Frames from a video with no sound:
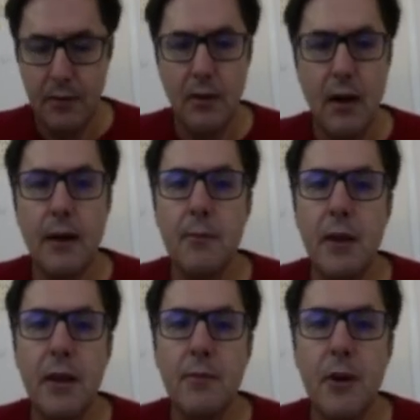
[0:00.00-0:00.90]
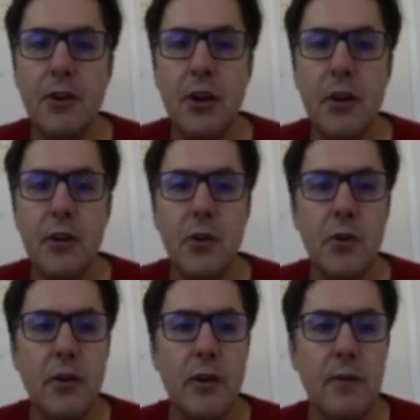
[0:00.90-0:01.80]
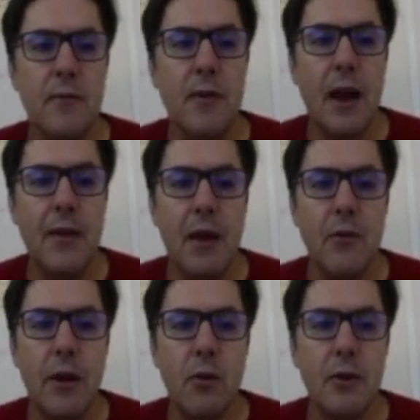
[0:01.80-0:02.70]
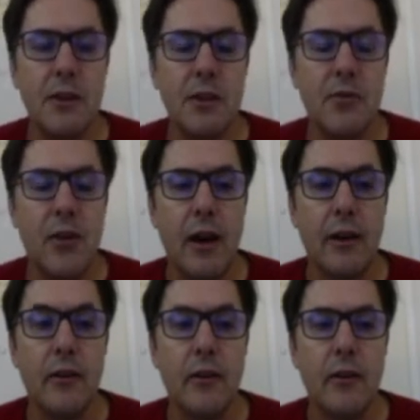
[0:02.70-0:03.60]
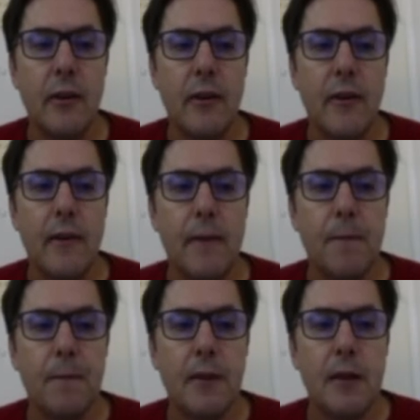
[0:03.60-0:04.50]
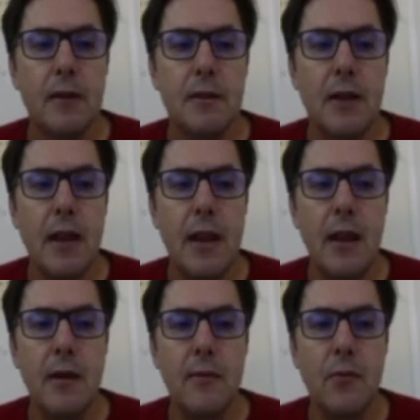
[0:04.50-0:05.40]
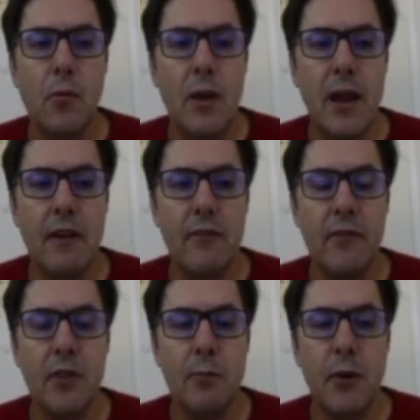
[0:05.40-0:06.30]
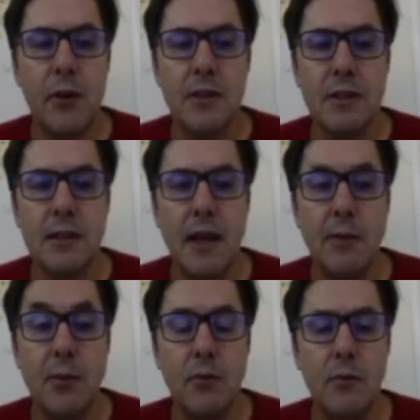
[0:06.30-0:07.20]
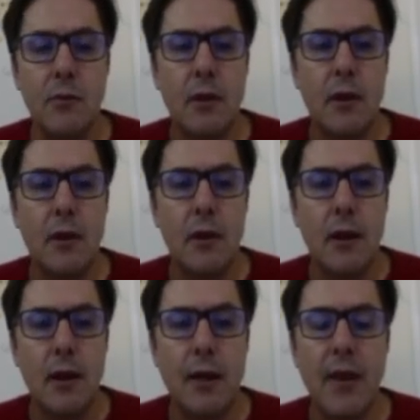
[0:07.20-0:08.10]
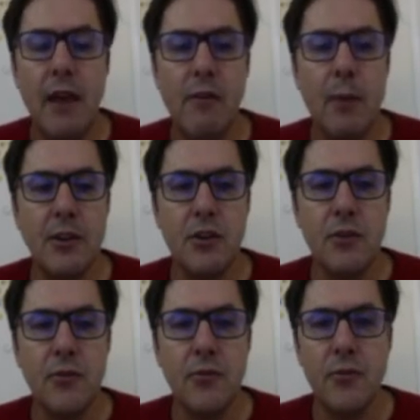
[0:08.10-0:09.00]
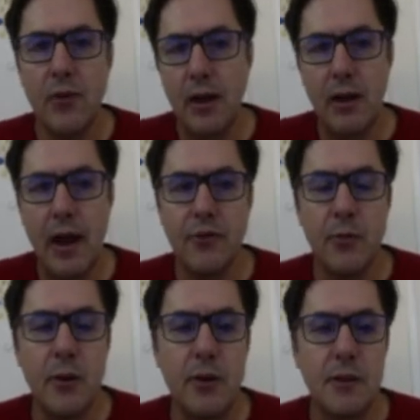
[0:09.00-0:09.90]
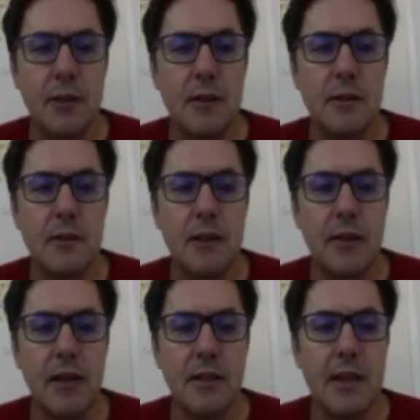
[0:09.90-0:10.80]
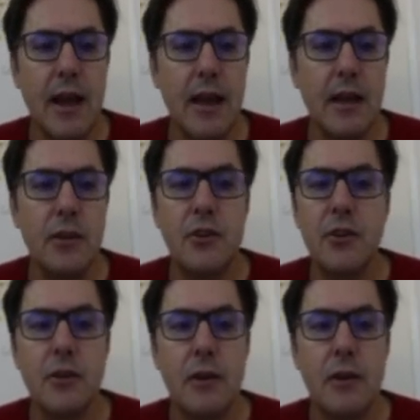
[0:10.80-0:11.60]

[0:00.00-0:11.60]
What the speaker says: I can begin by showing you how that record is defined. So here we have the person table, and they have a bunch of attributes. So there's age,